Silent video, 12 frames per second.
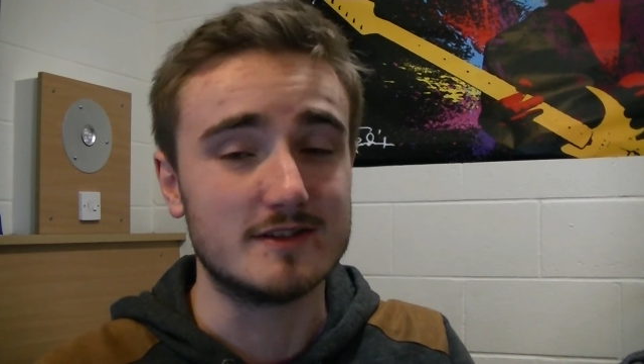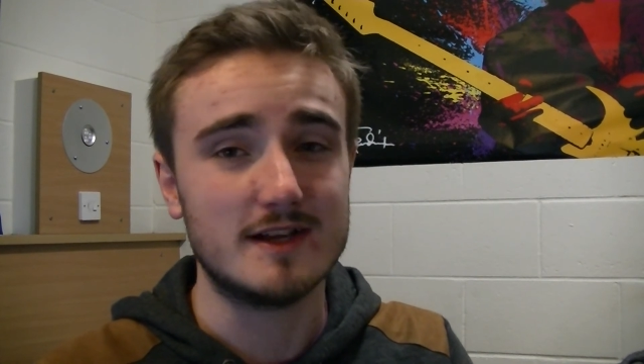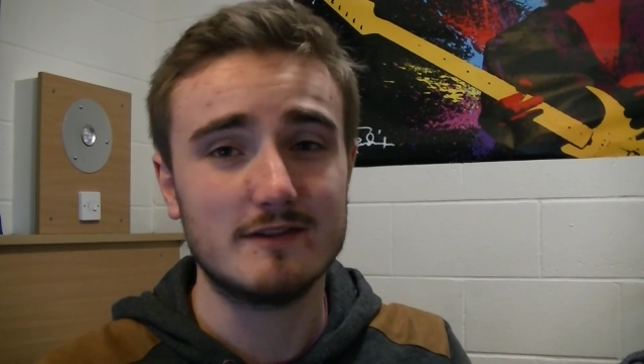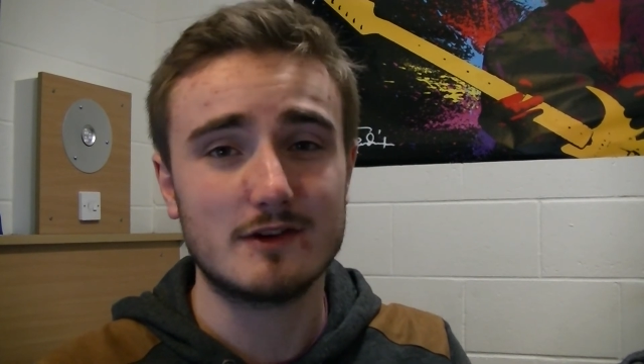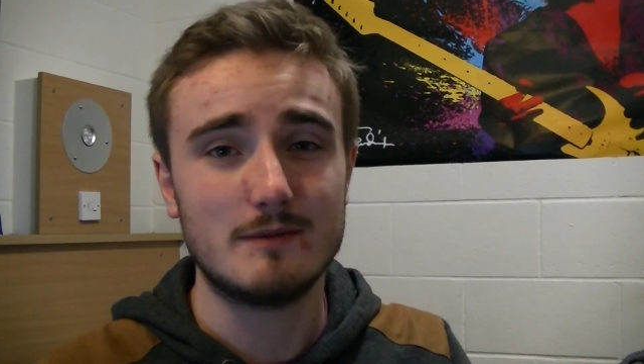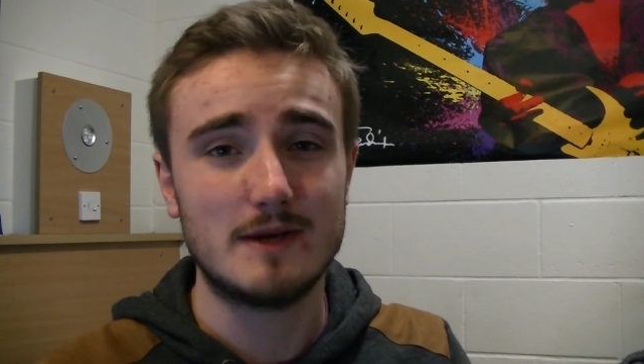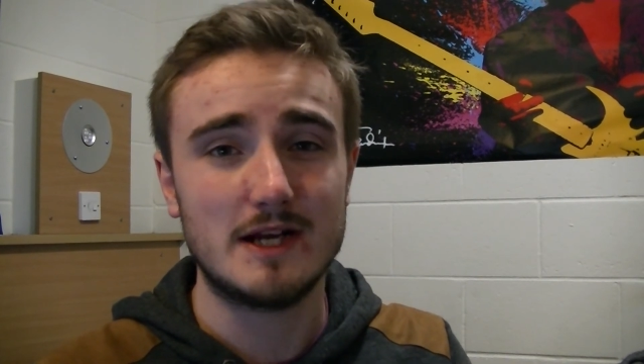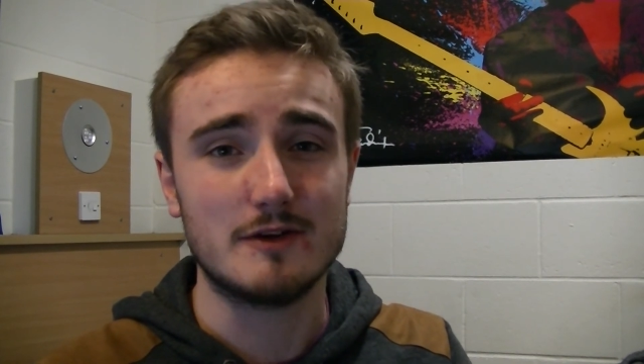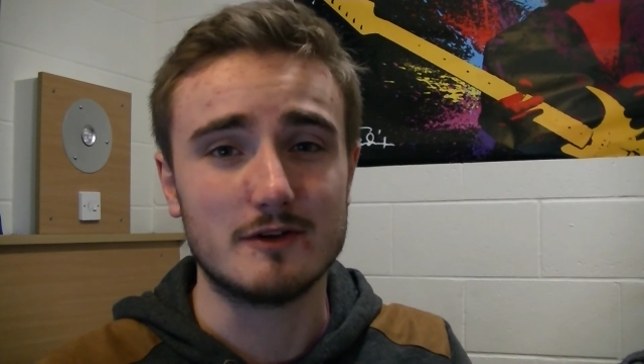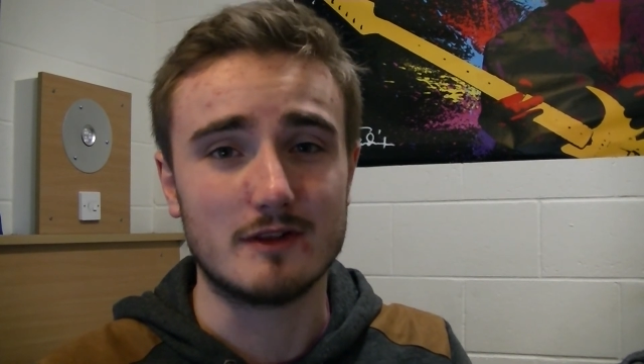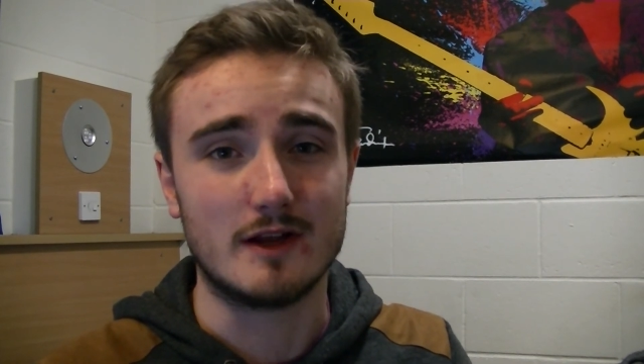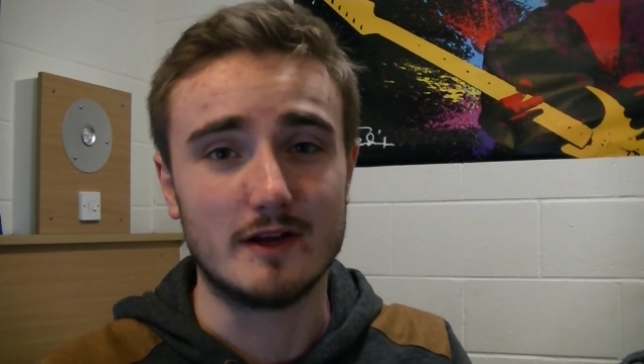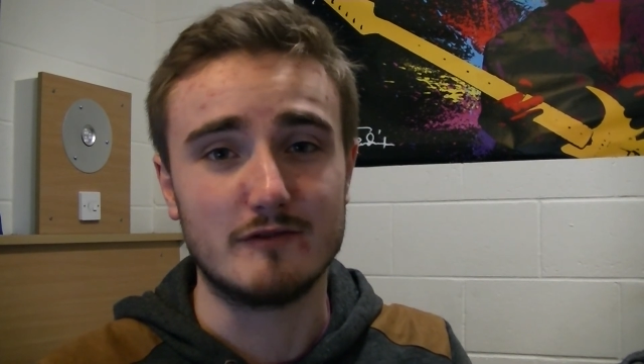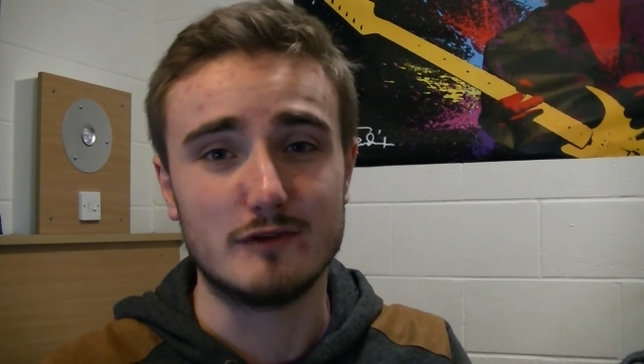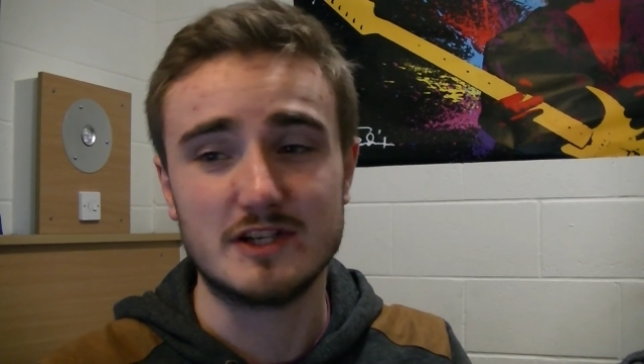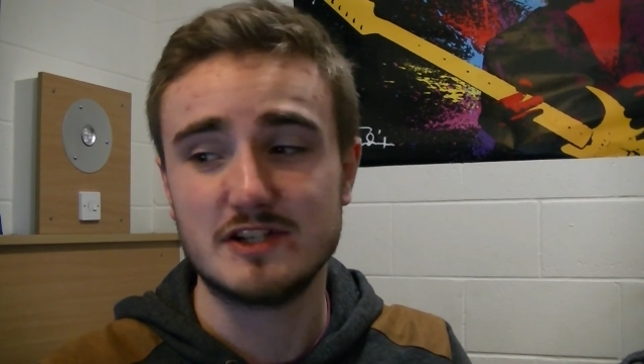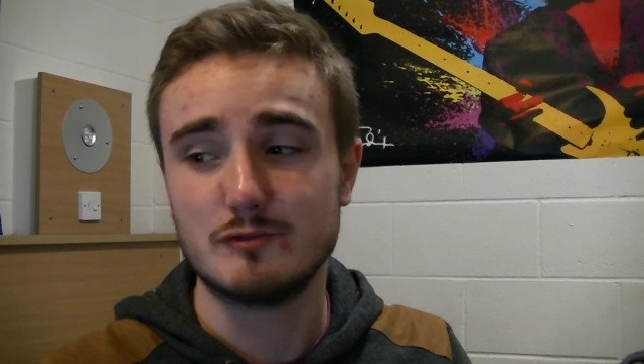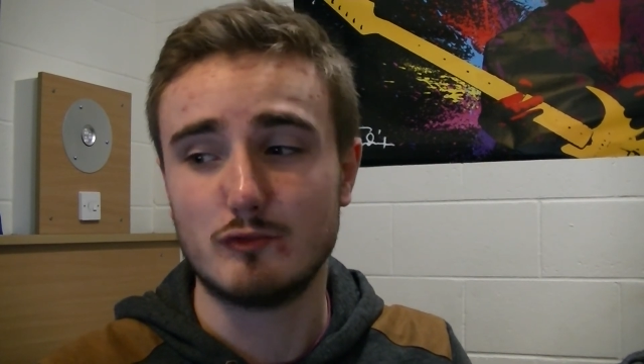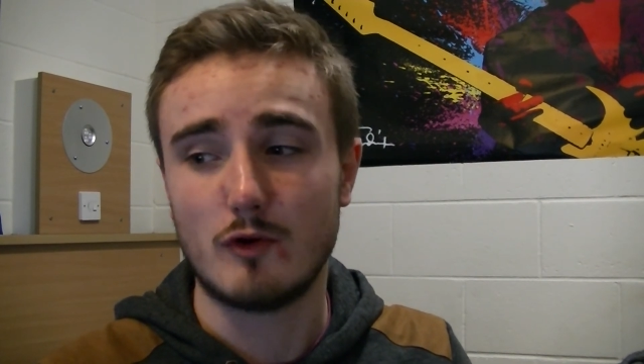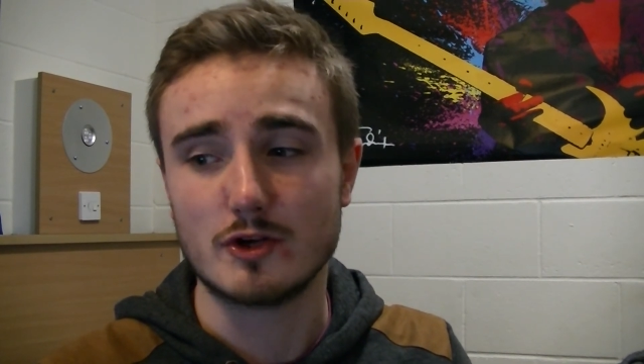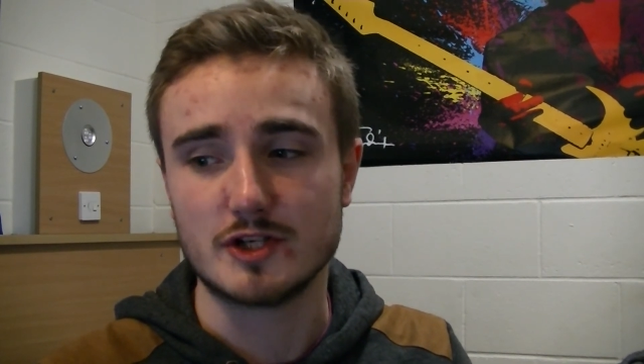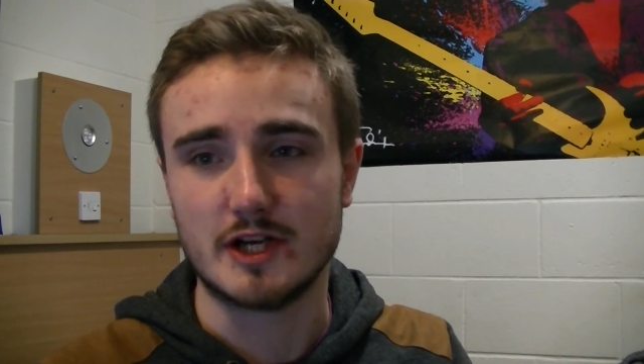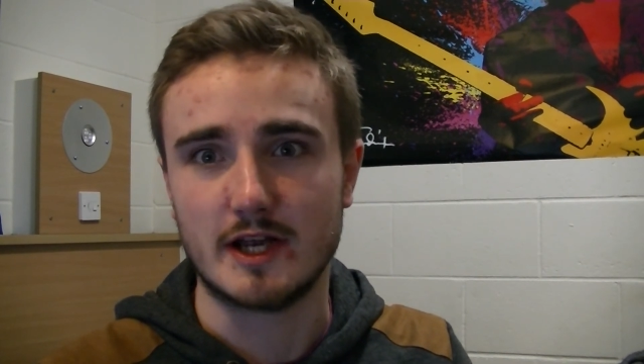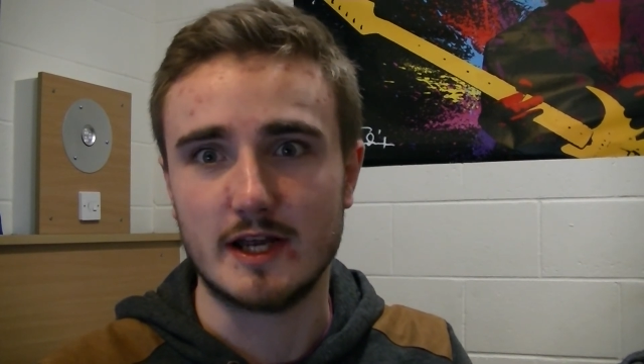I've got my own life, which is
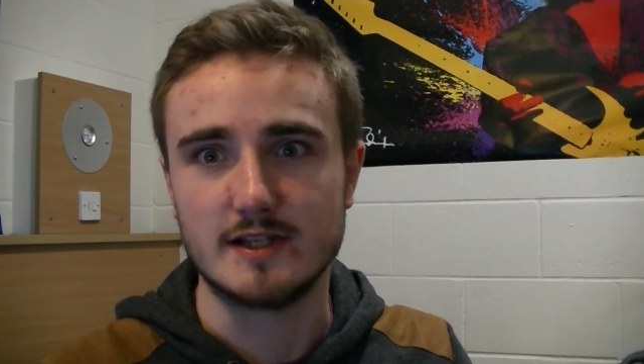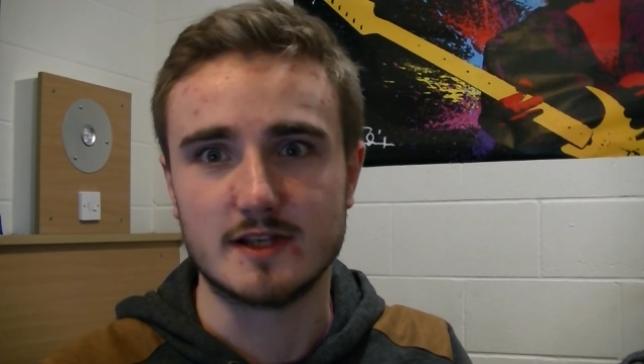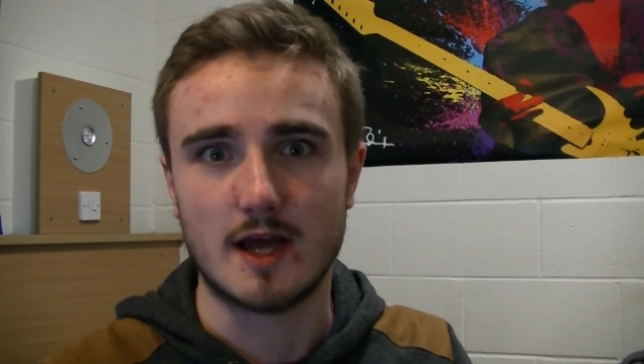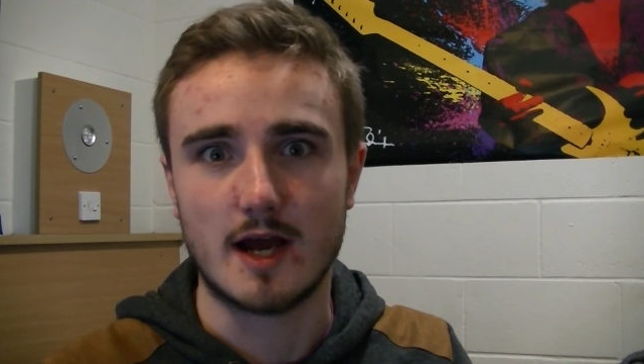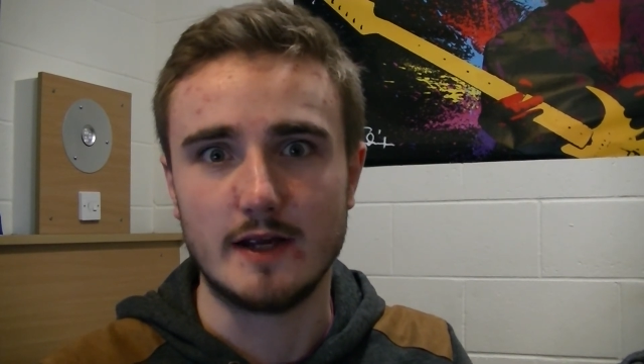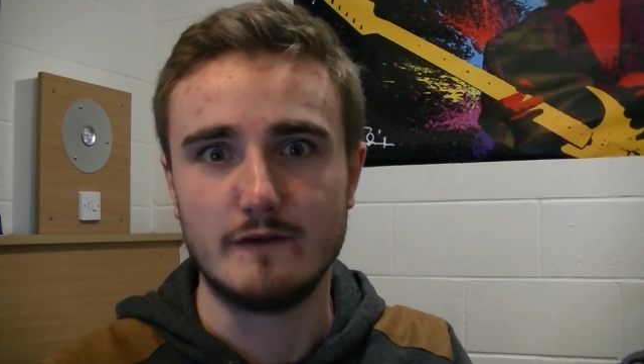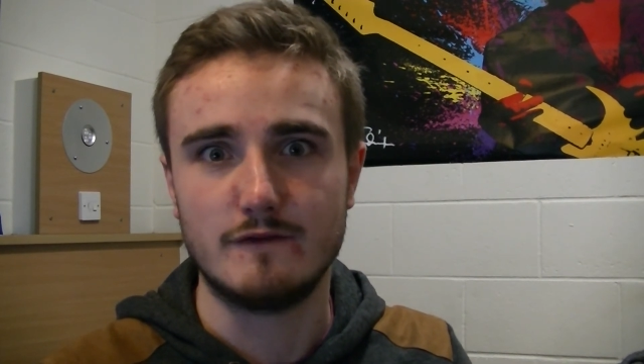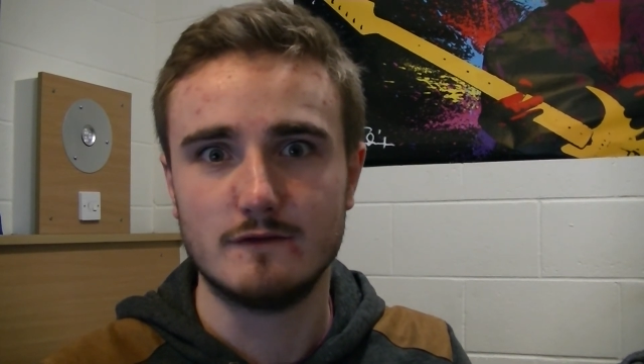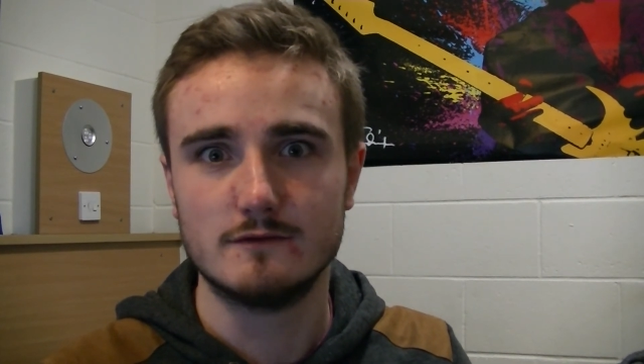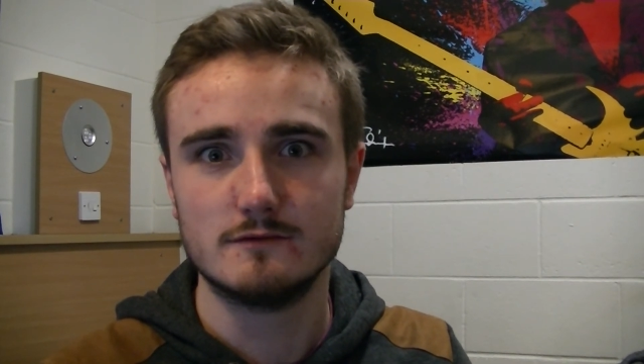watching his life.